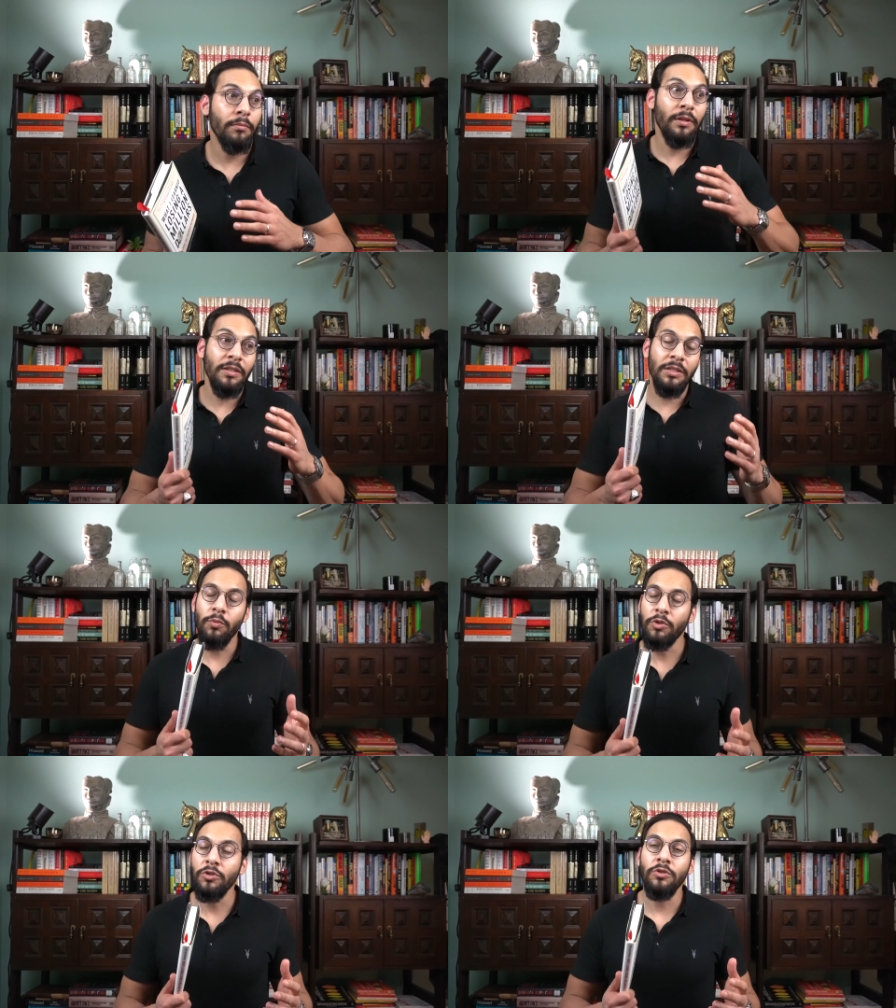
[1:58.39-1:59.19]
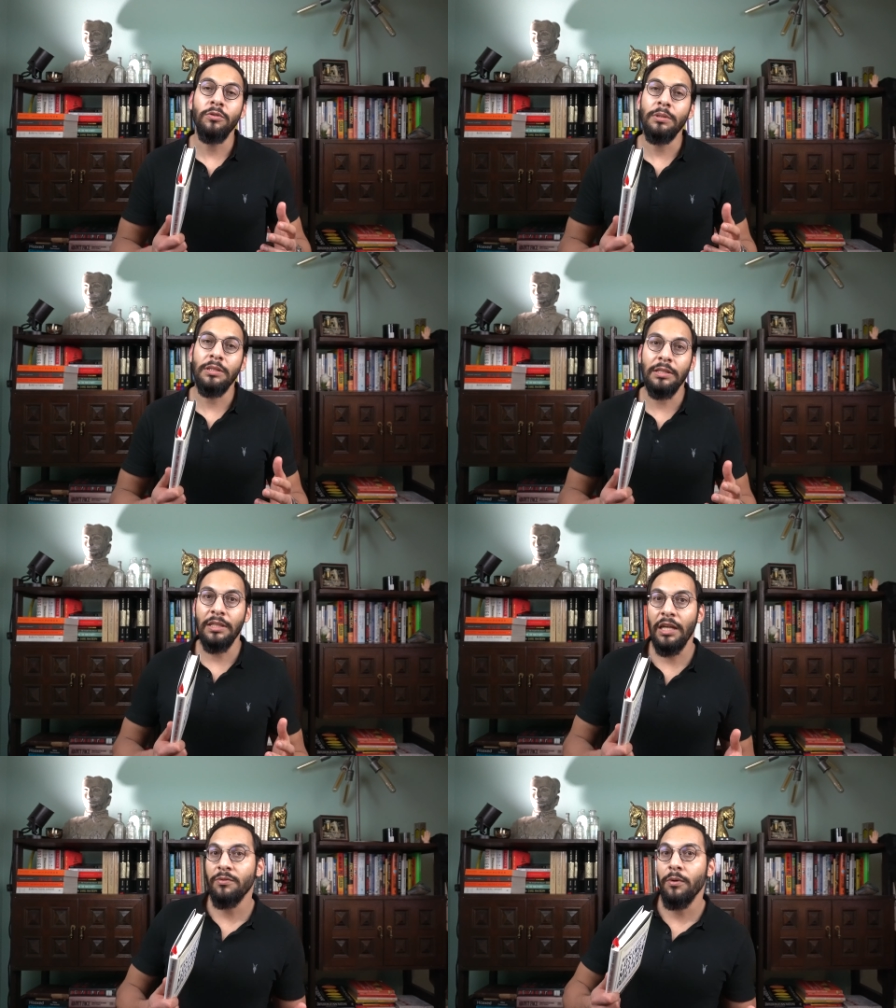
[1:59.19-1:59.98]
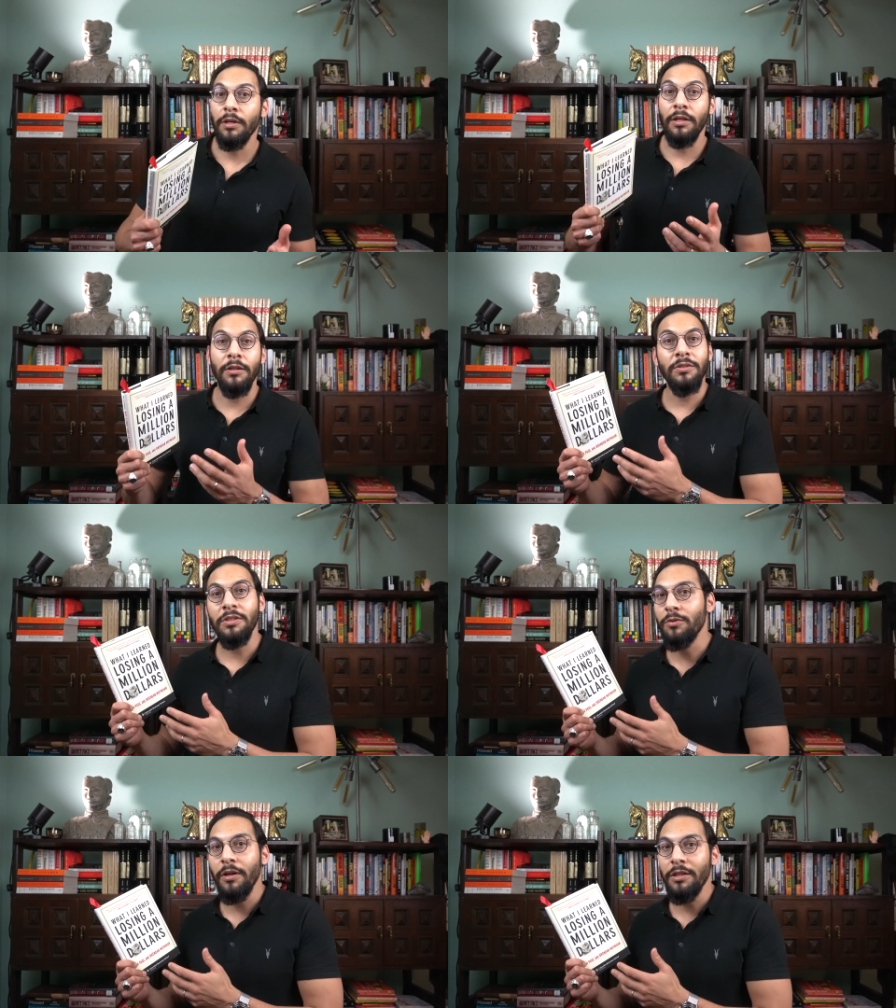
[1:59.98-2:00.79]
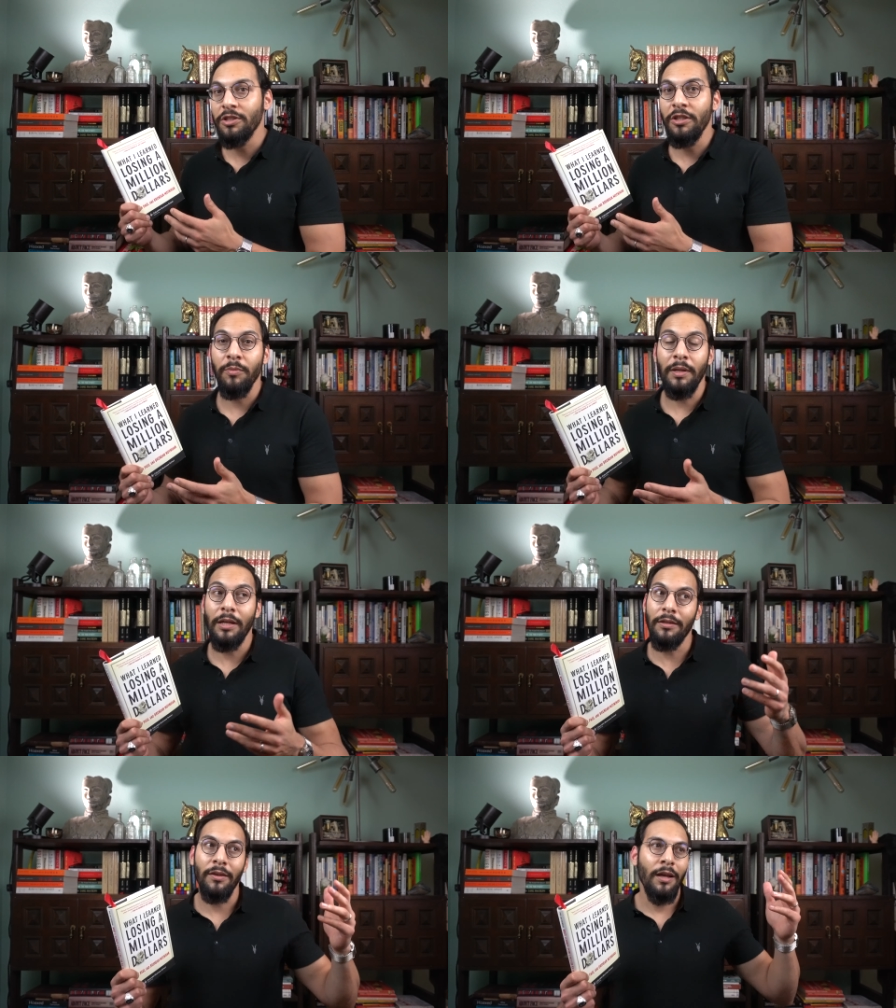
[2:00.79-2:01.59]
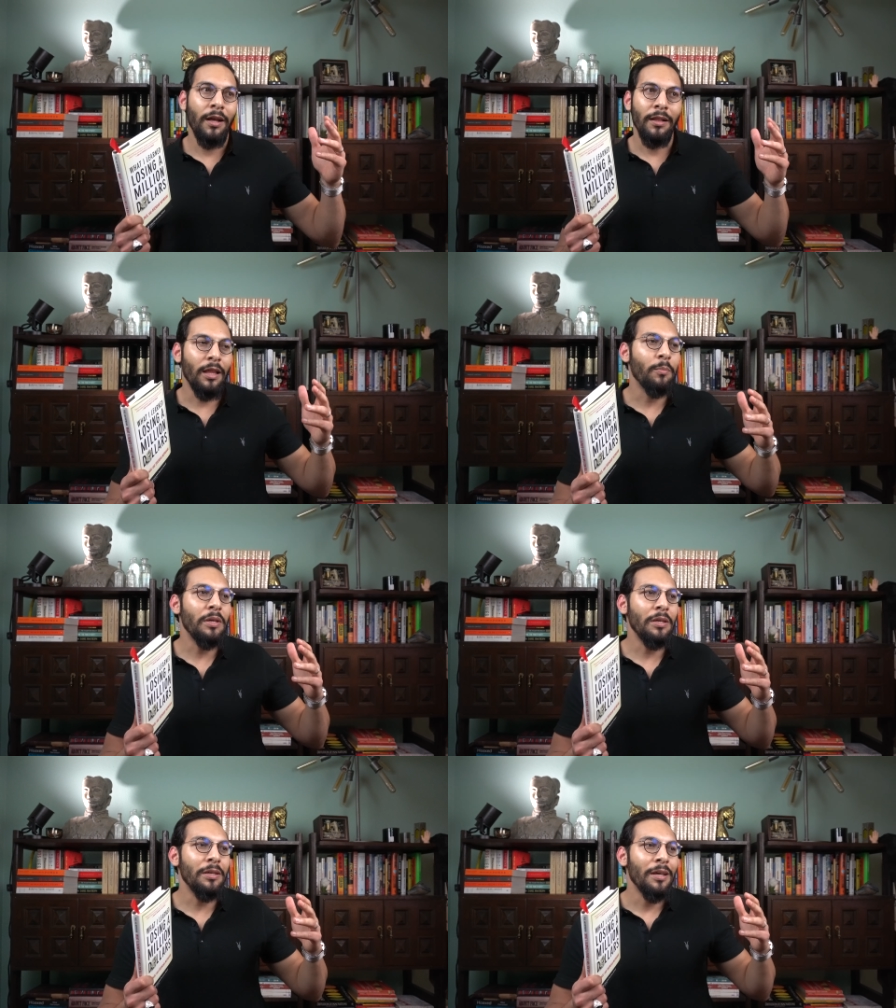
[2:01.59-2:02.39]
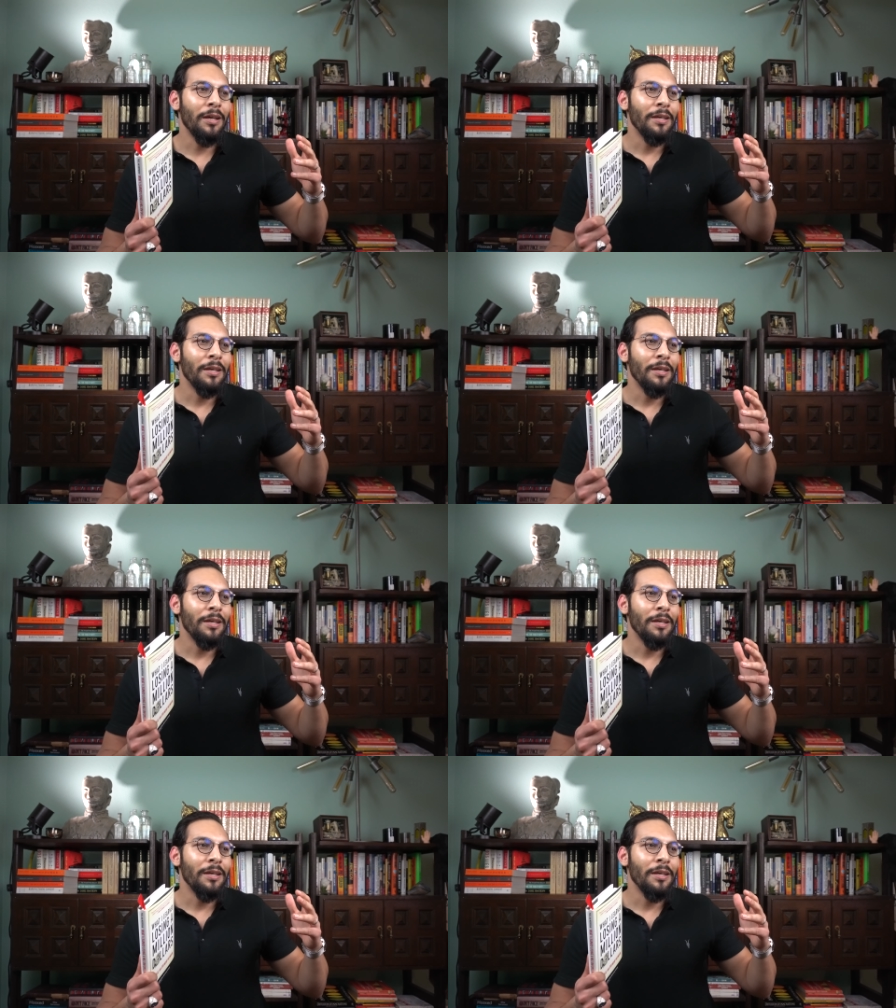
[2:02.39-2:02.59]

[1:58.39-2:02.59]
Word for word: this is what you do to be successful, and here's this great achievement, and let me,